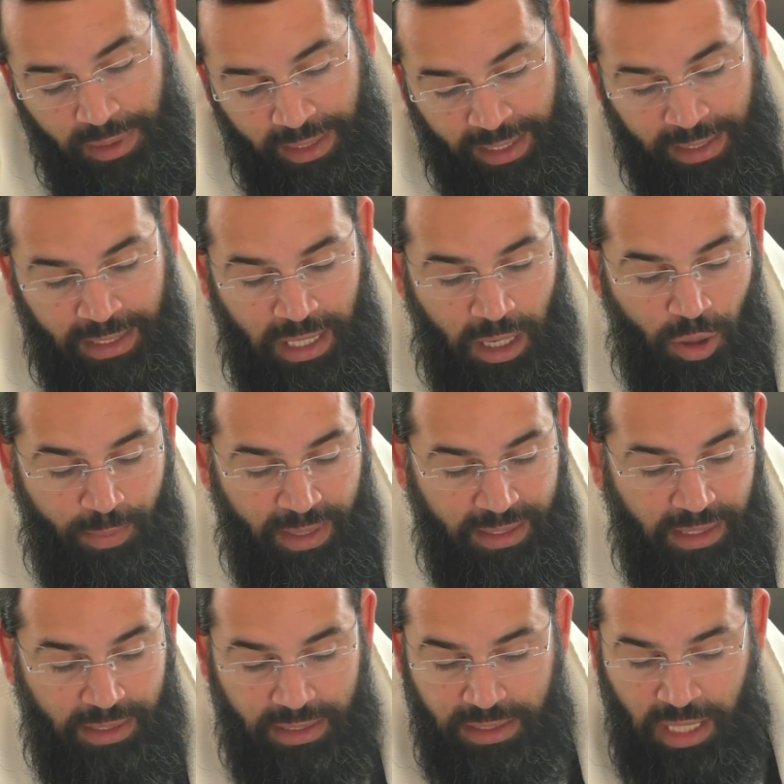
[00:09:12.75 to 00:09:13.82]
Again, Chacham
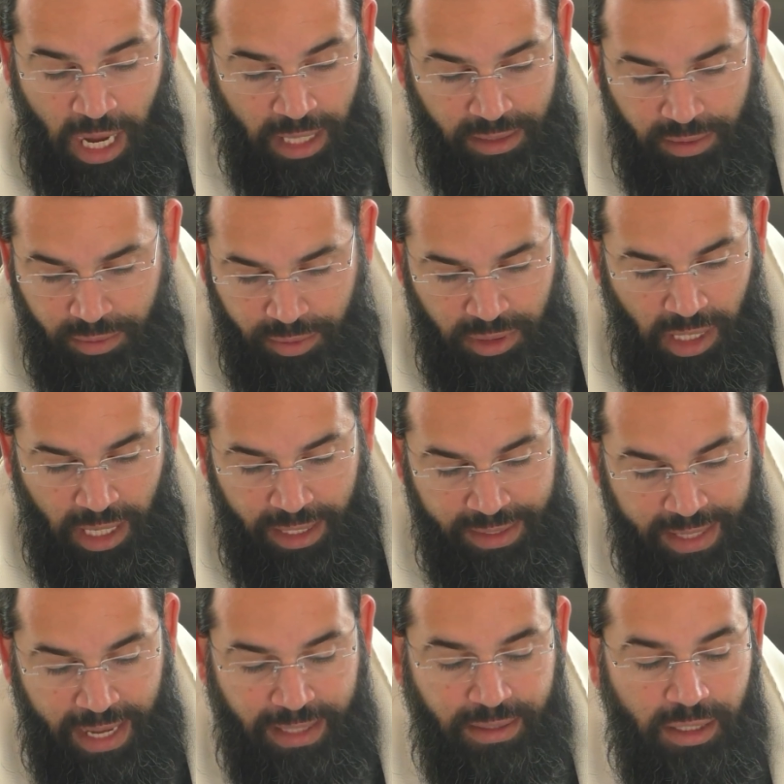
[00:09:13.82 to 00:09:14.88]
Ovadia does not rely
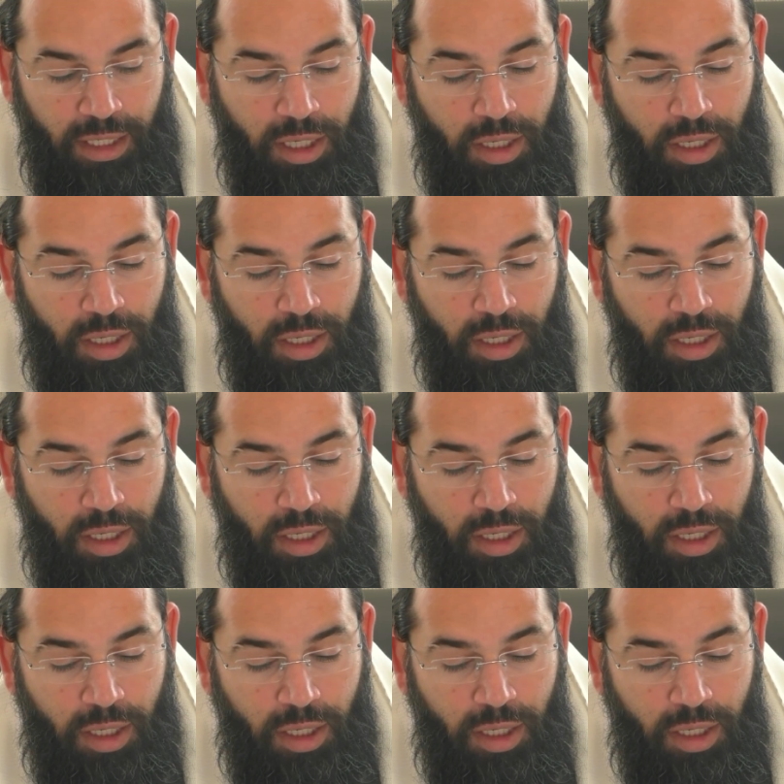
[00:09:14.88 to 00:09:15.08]
on that,